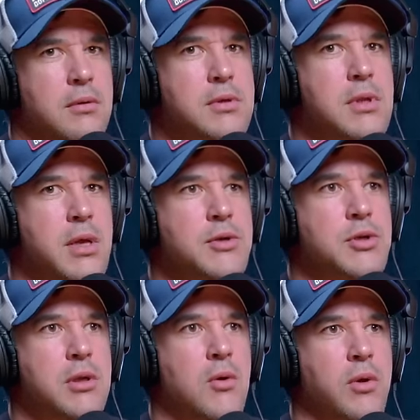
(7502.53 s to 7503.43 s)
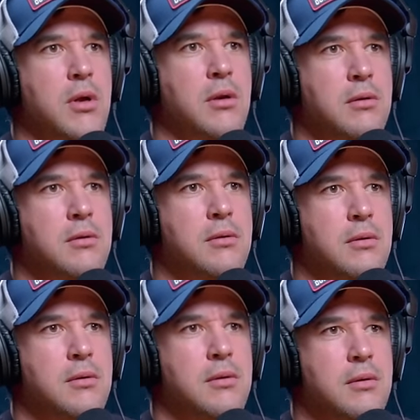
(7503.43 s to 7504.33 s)
There's a lot of shit going on.
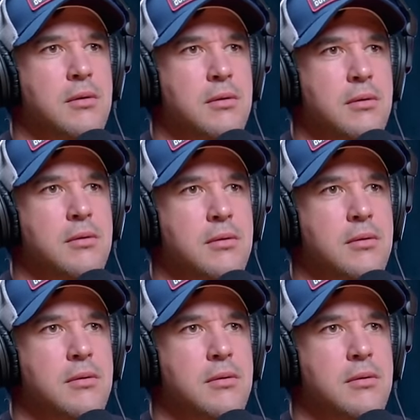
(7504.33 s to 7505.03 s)
Really? Like what?